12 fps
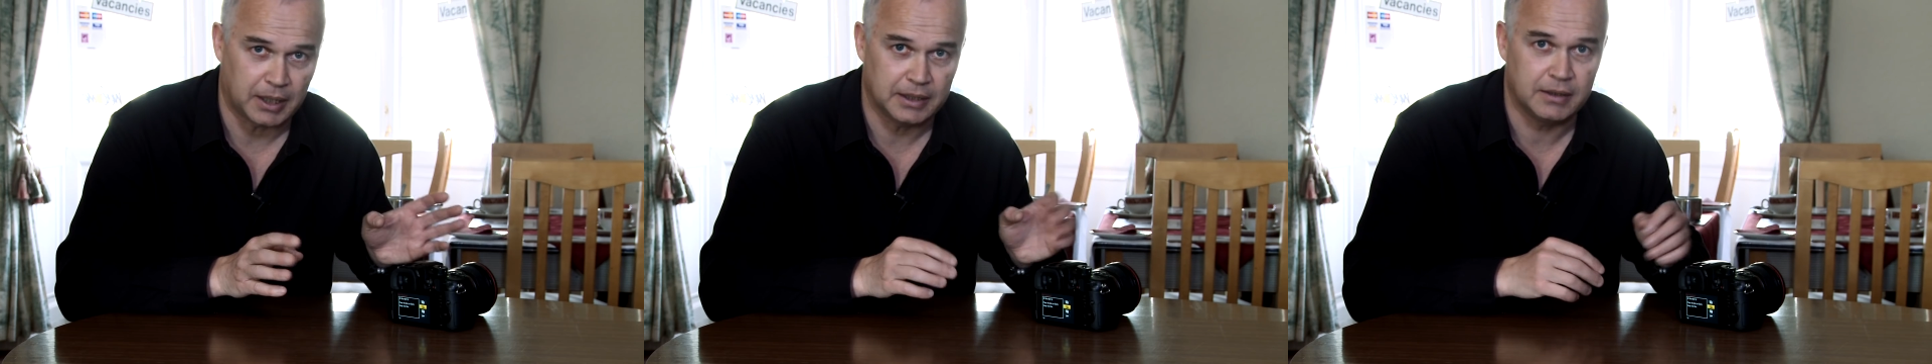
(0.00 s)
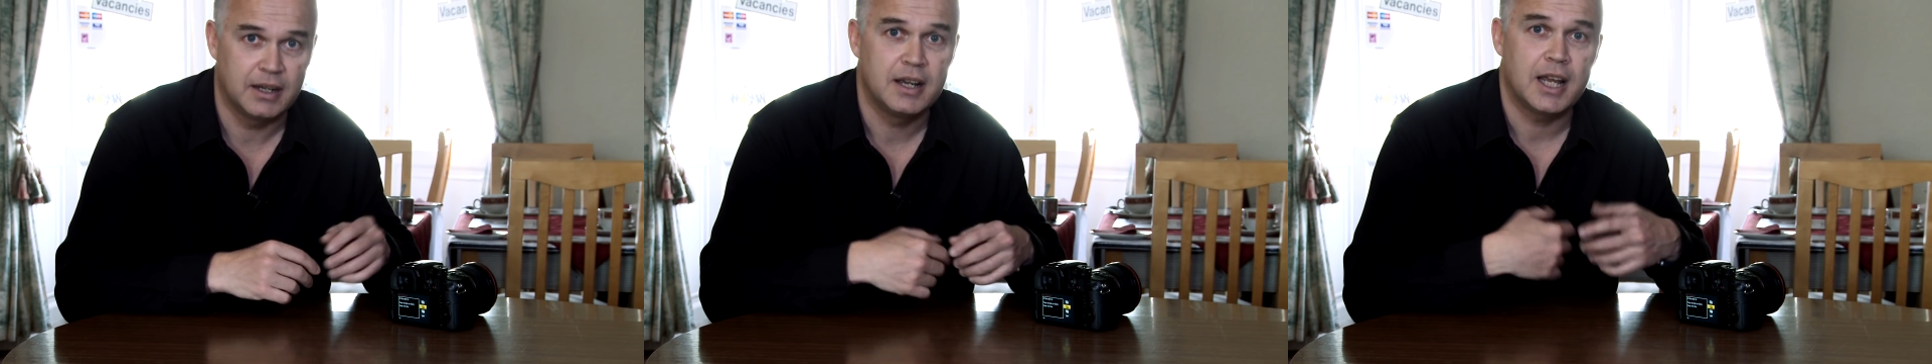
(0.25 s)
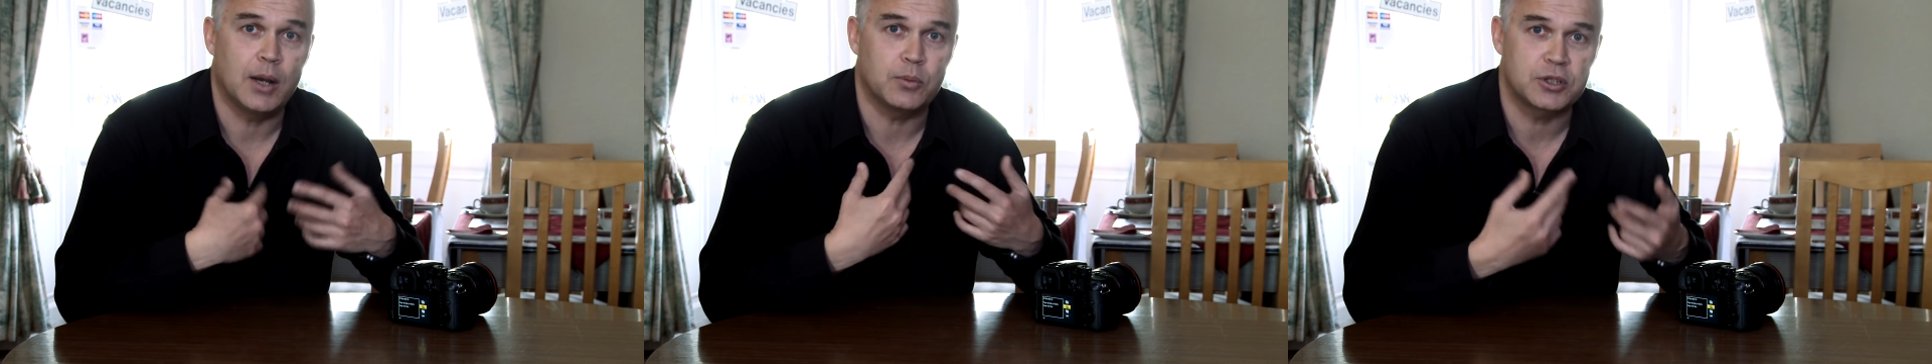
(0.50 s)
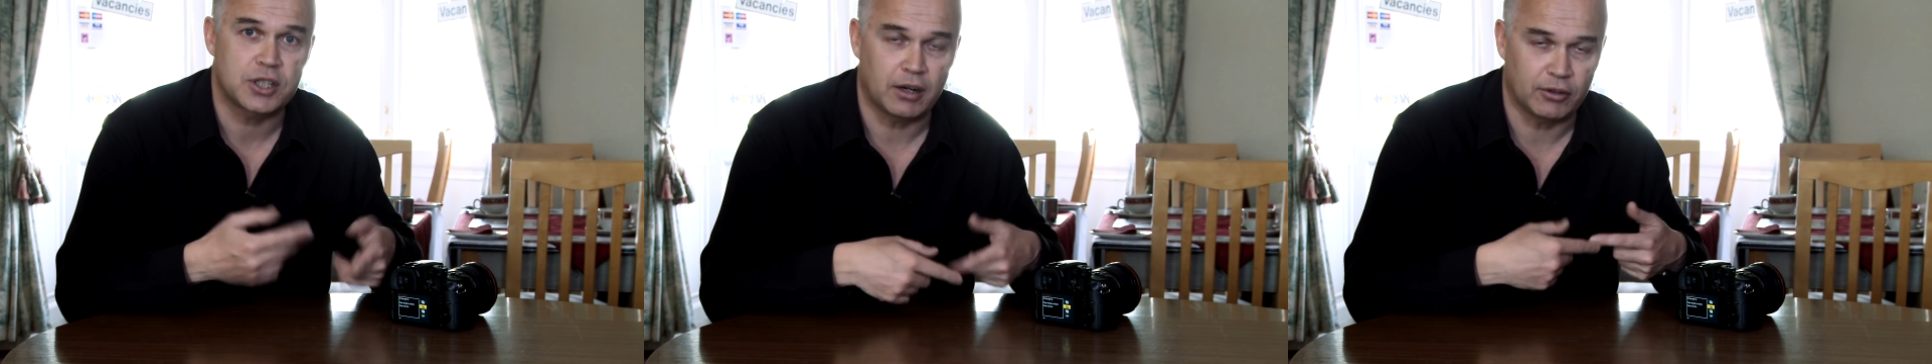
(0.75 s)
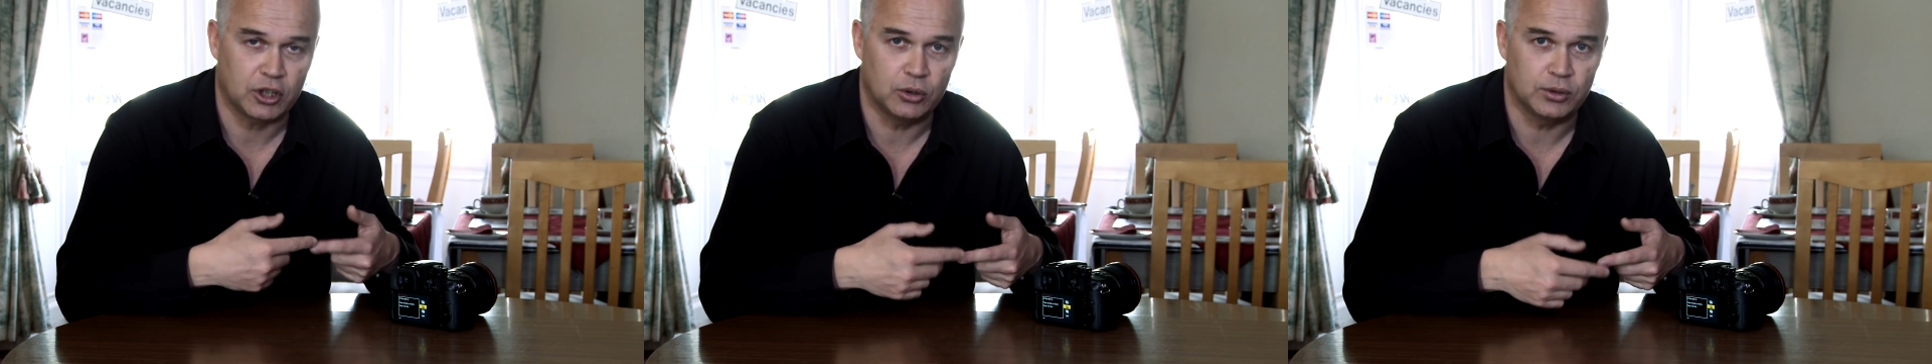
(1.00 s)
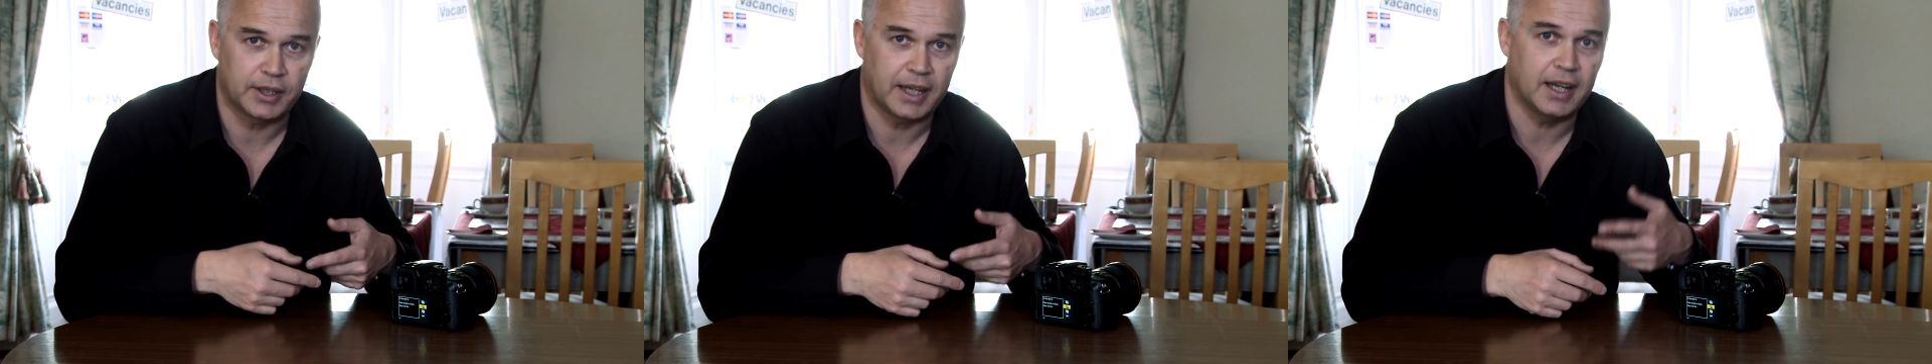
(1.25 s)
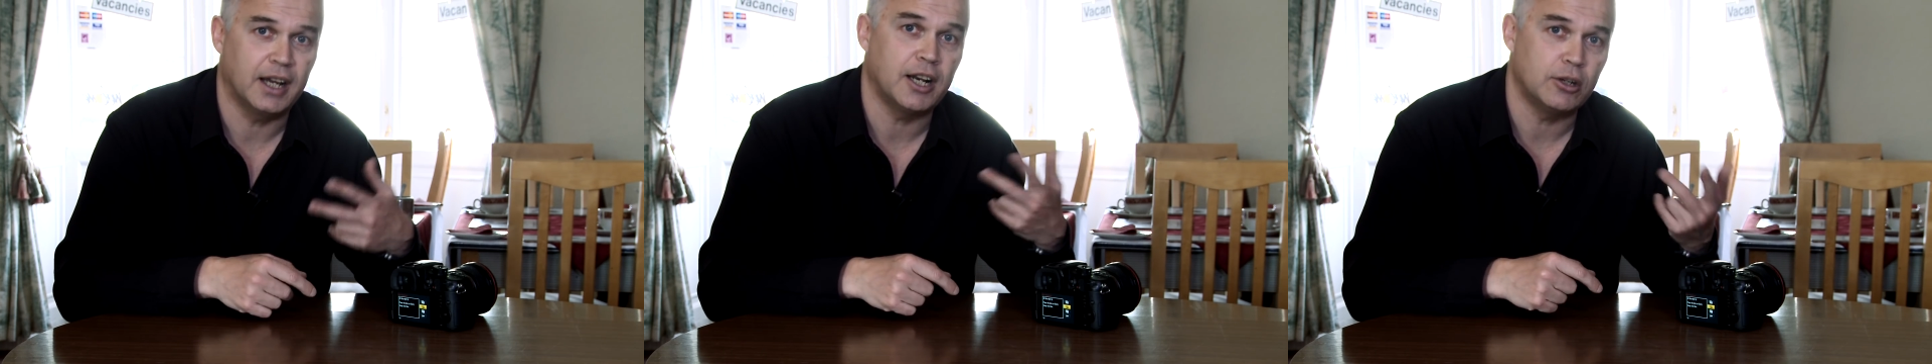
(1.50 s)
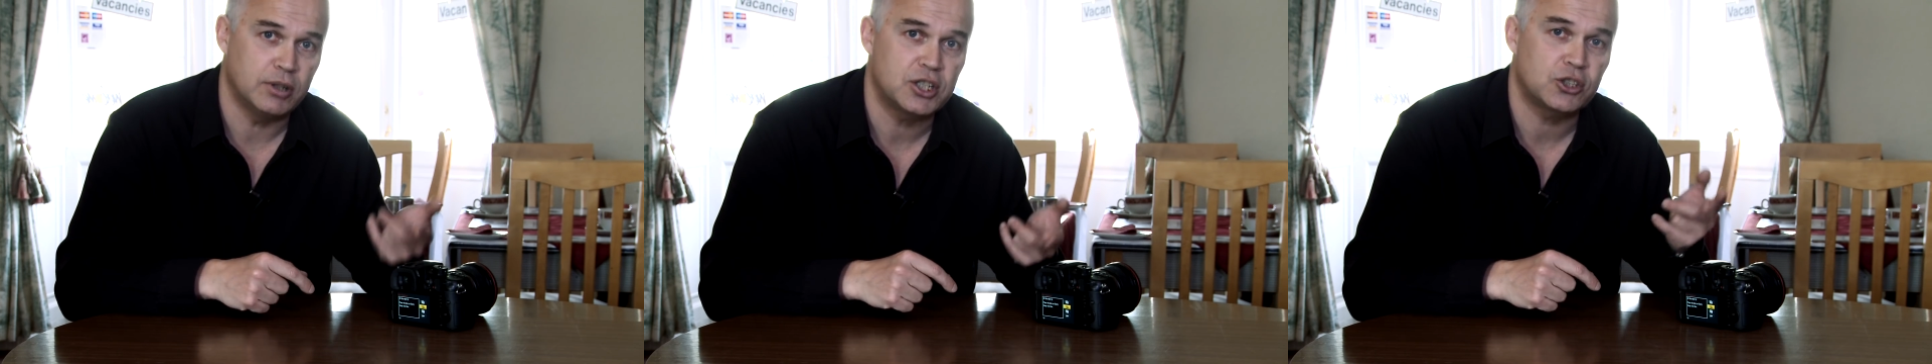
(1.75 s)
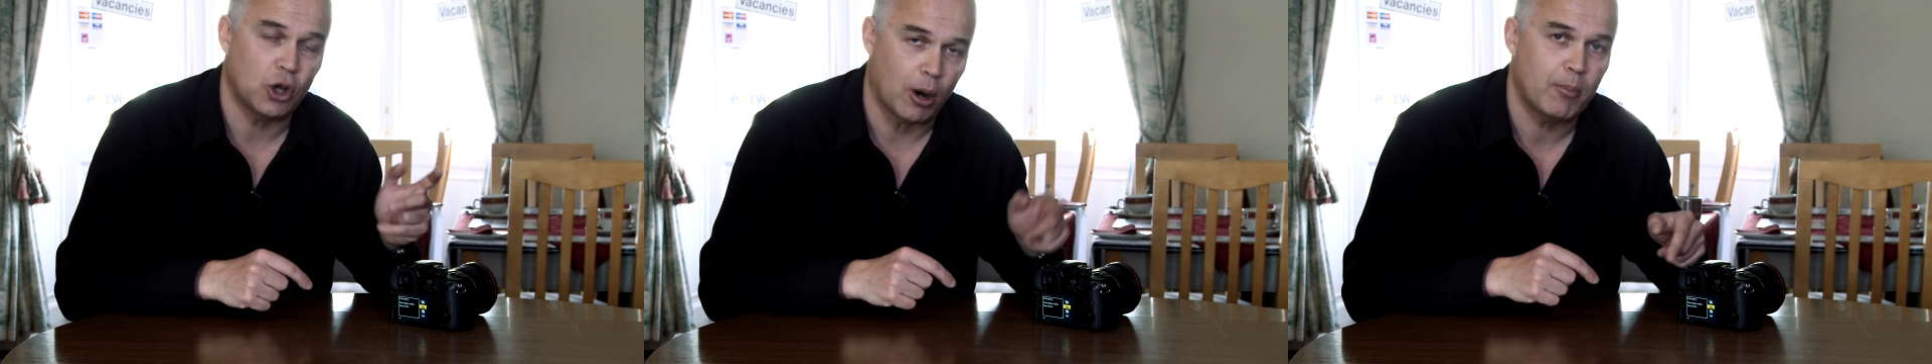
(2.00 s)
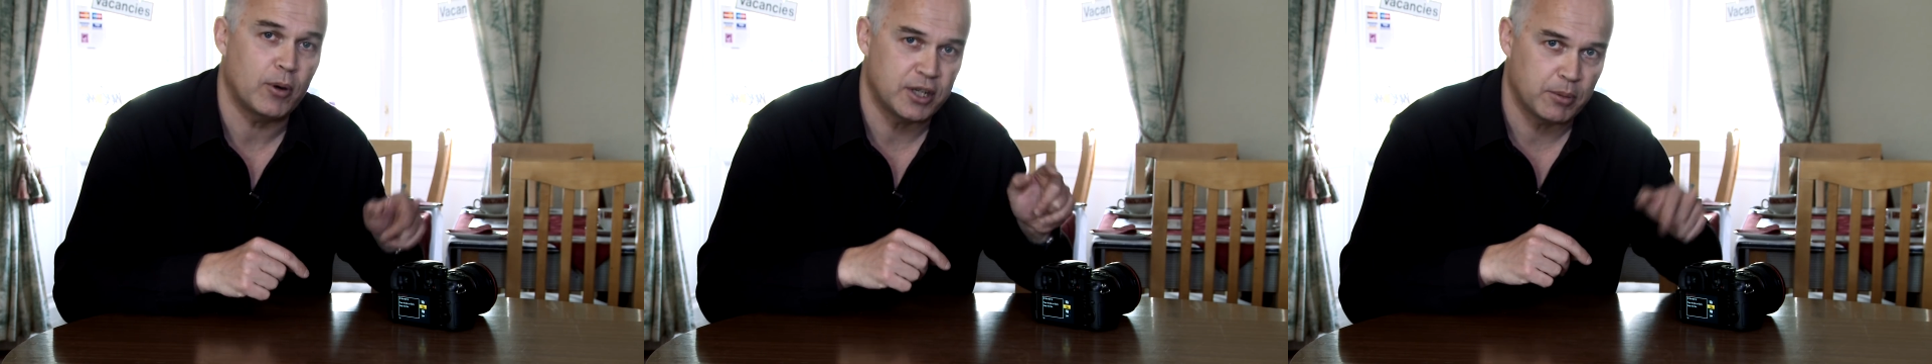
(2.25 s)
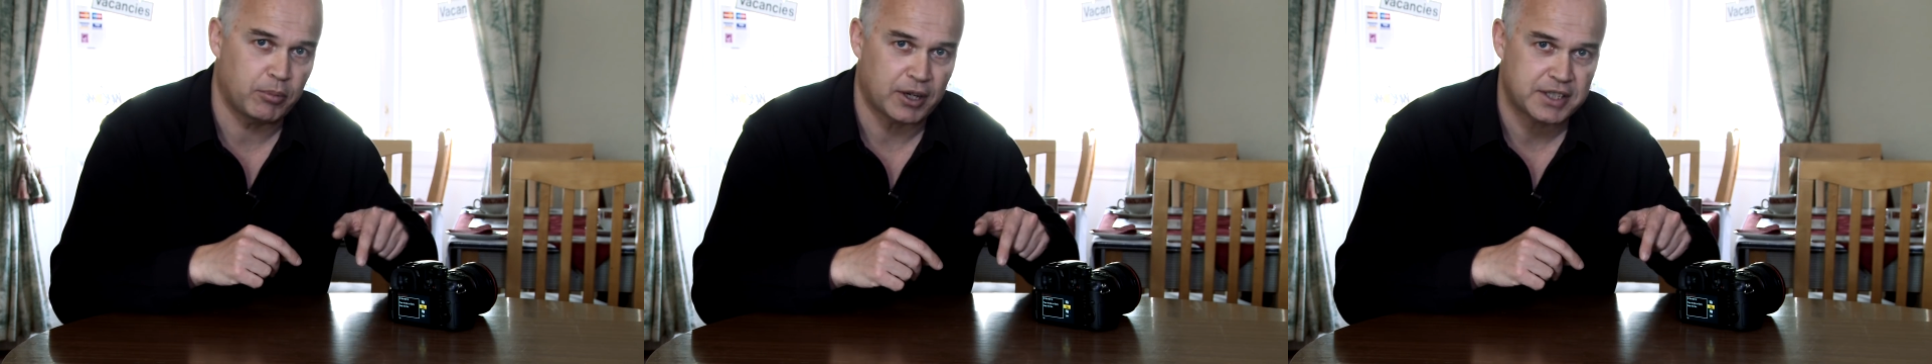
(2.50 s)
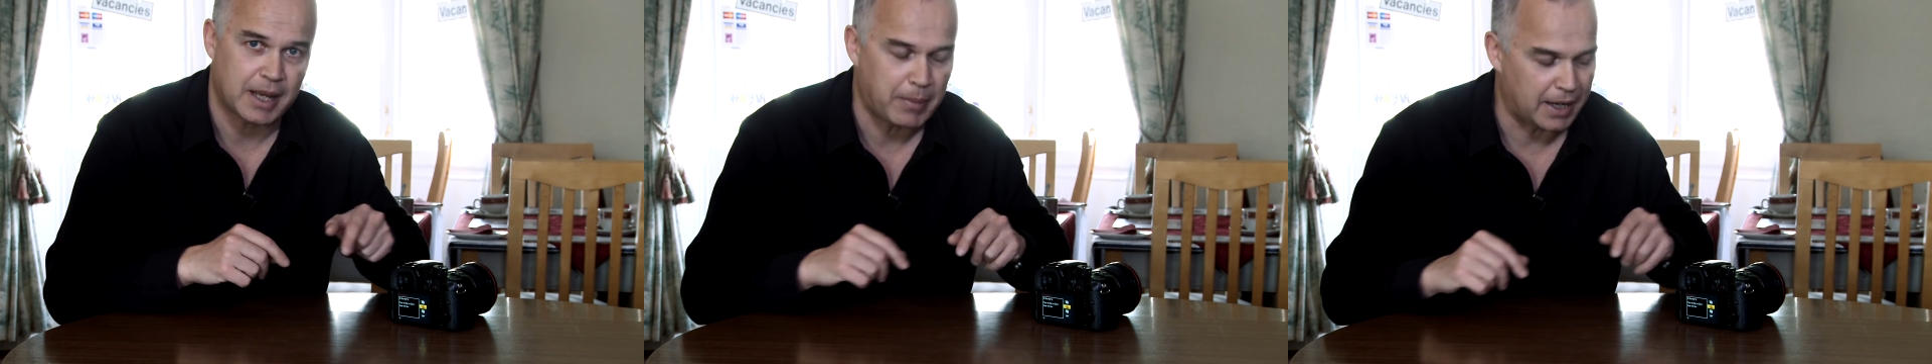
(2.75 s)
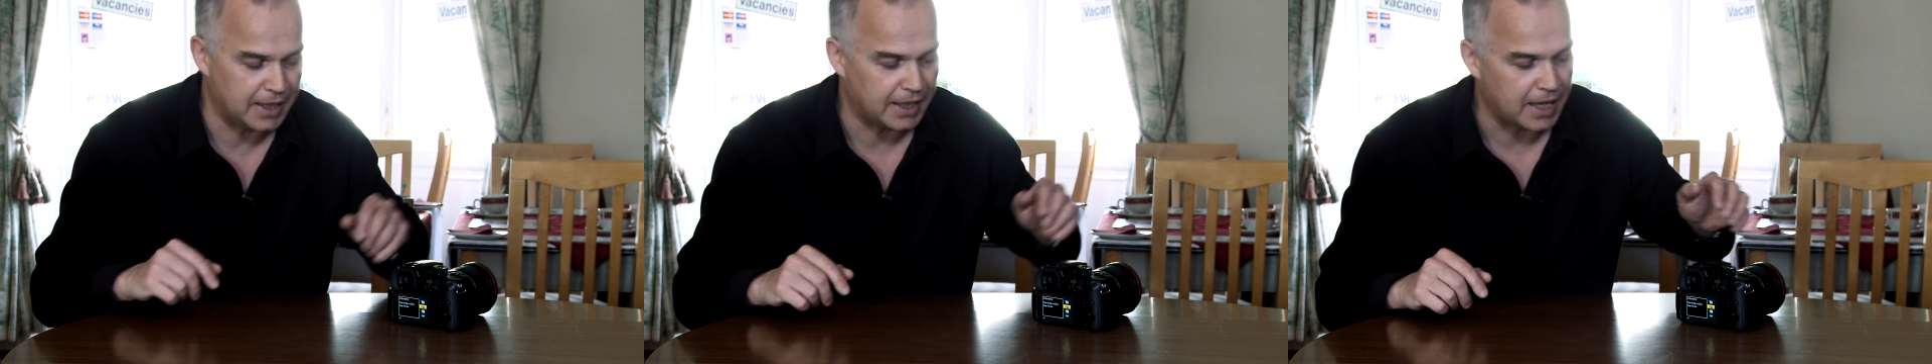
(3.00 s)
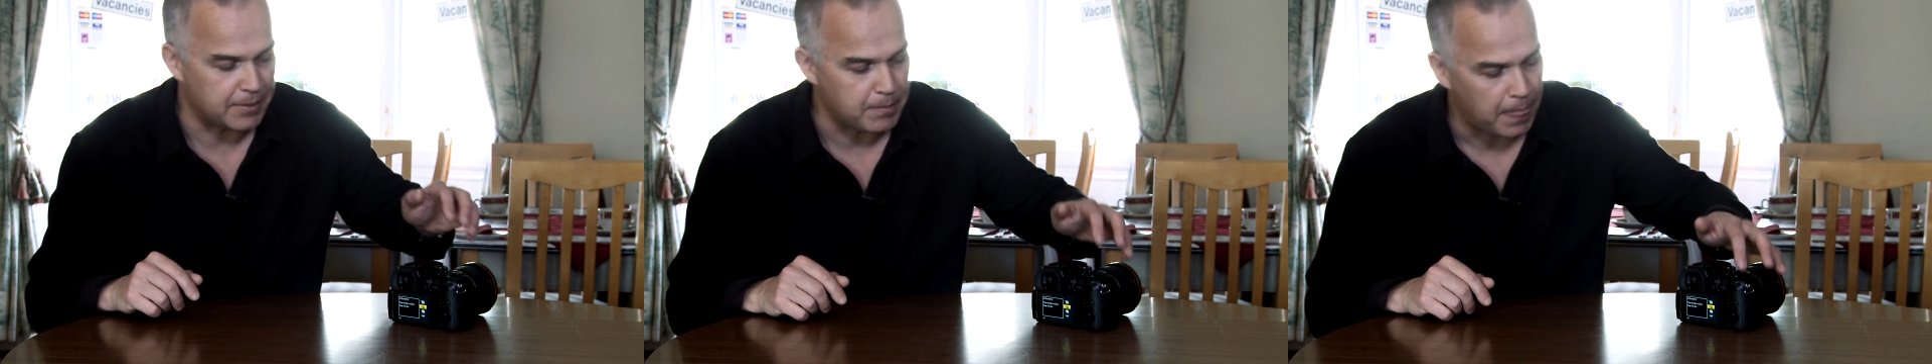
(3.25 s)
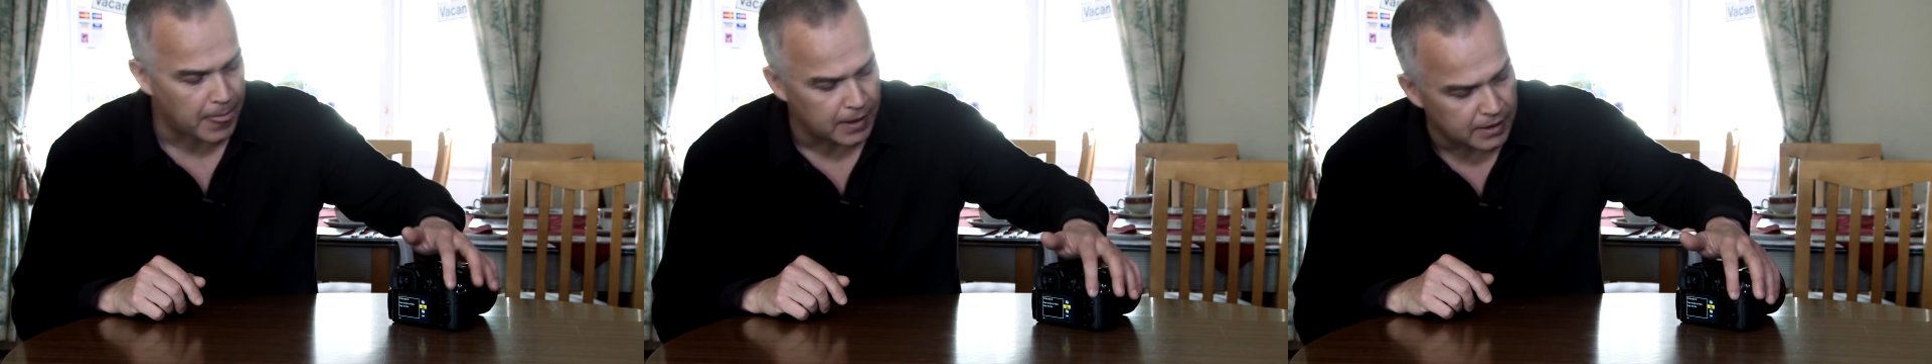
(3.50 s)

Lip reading: button, it will start recording and only stop when you press that button again.